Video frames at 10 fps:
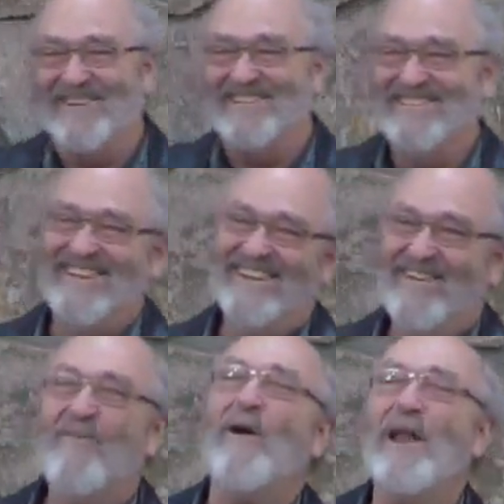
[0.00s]
friends.
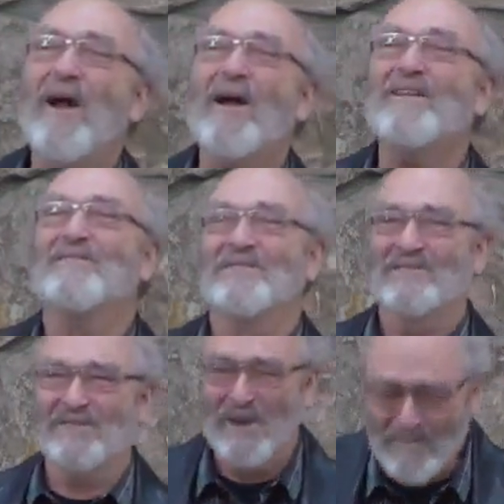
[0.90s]
What are you,
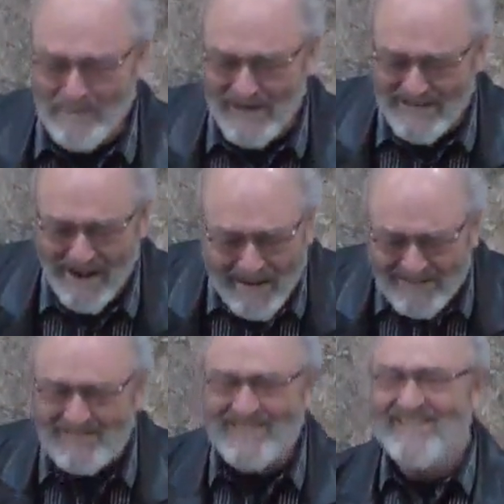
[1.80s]
stupid,
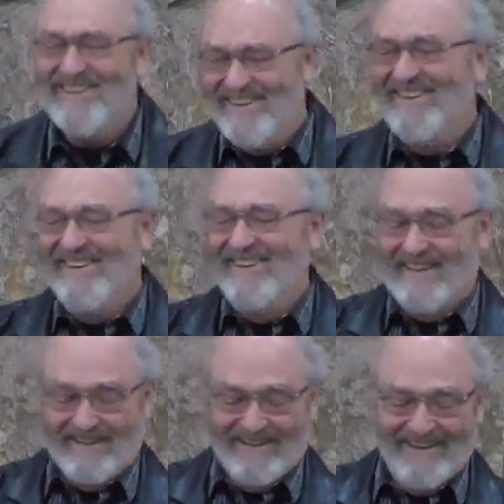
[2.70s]
Duerksen?
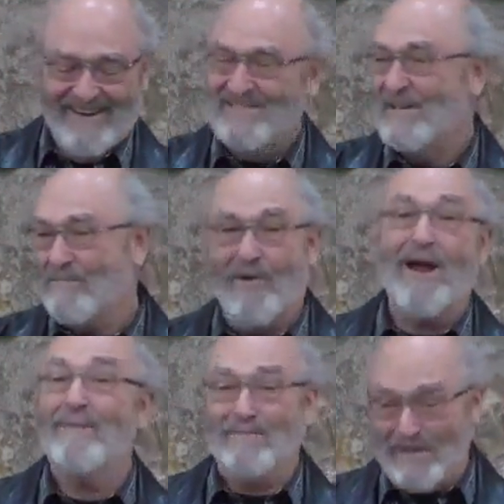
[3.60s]
And I said,
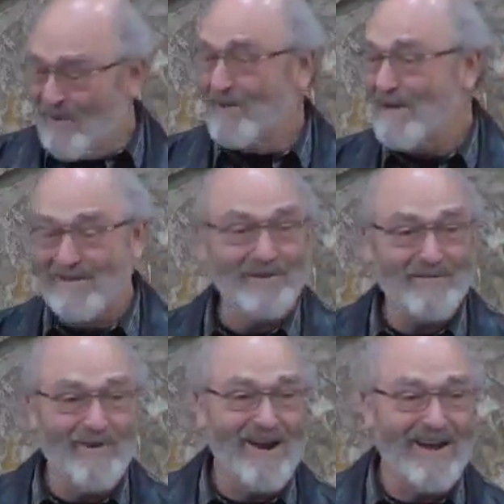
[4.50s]
probably, what am I
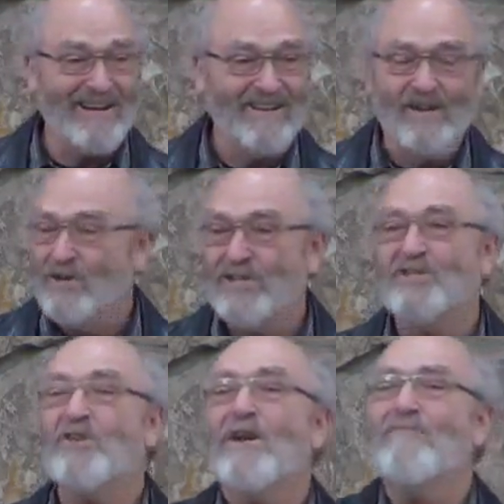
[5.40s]
doing wrong? She
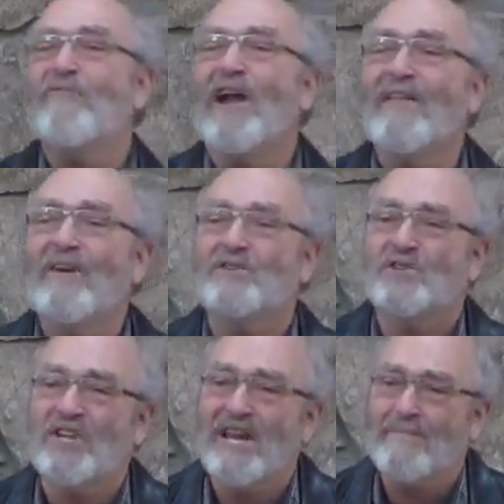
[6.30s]
says, you're in front of the
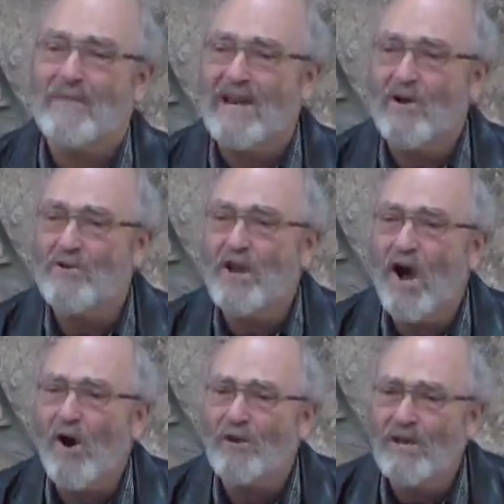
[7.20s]
sheep. They don't
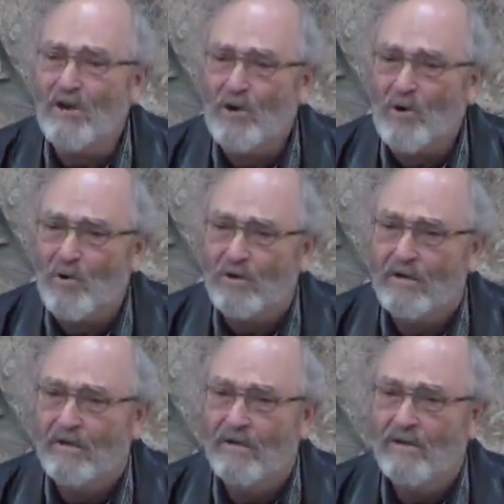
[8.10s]
know you.
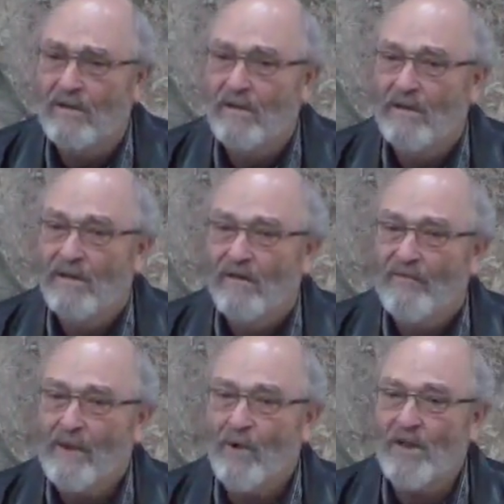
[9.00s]

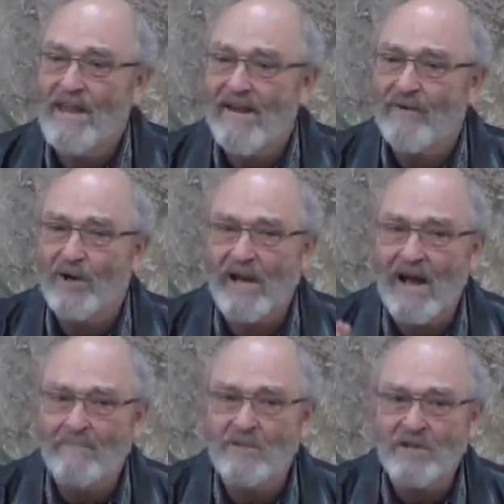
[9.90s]
They will never
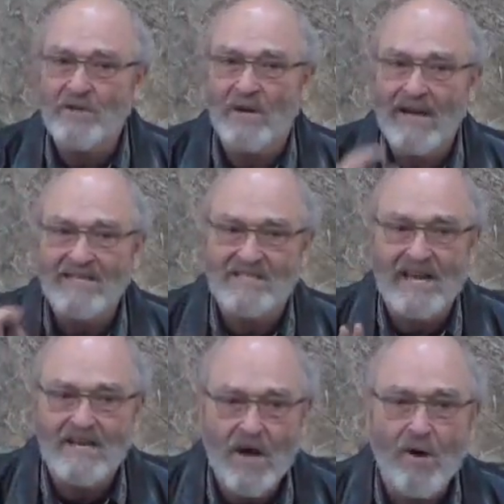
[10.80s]
come to you unless
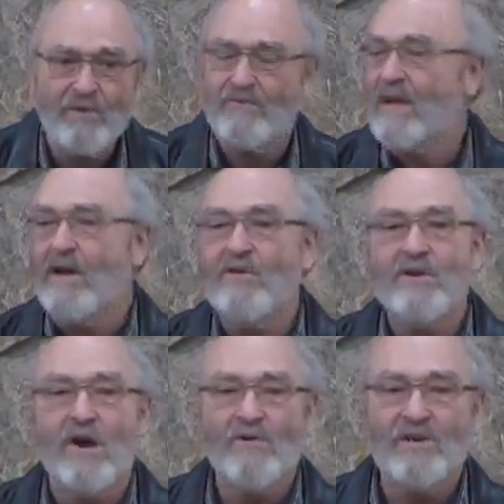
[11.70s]
they know you. They
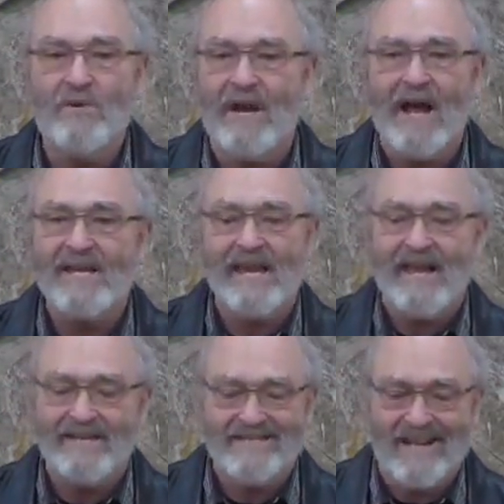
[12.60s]
don't know you, and I
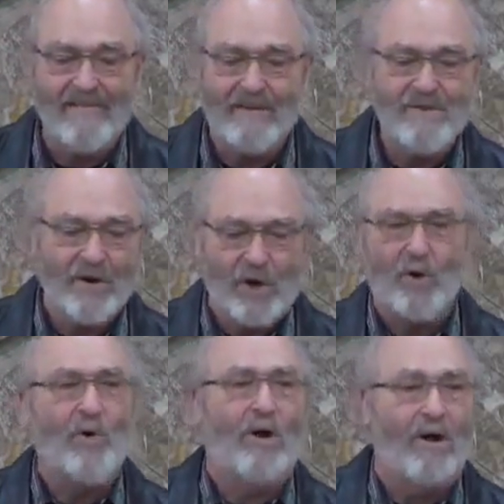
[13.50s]
can't tell them you're
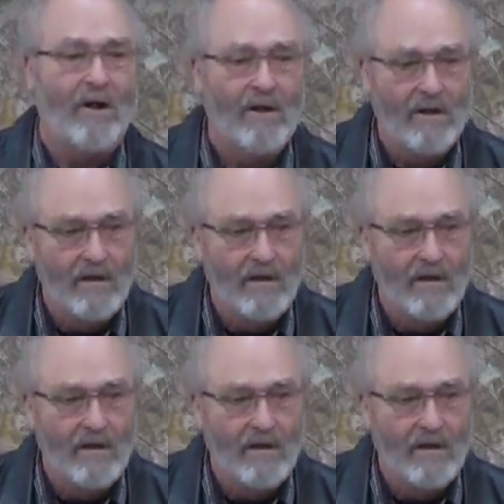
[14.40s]
cool.